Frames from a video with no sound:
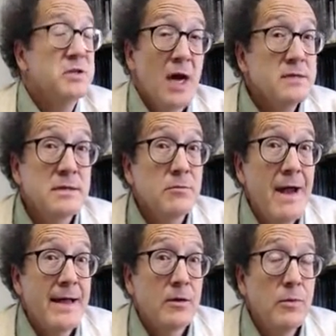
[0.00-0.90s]
doesn't
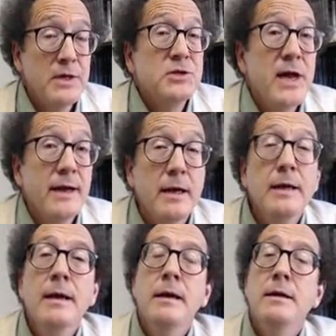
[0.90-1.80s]
rattle when
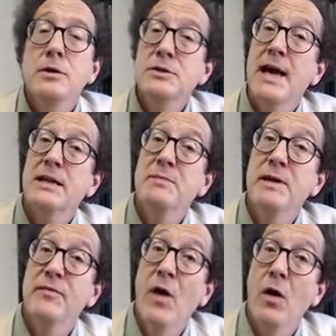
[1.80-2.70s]
shaken turns out to be
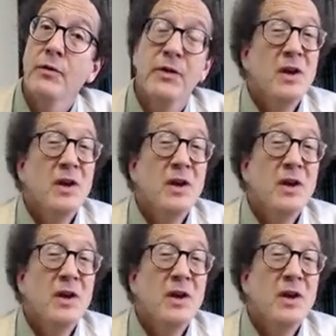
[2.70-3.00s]
false.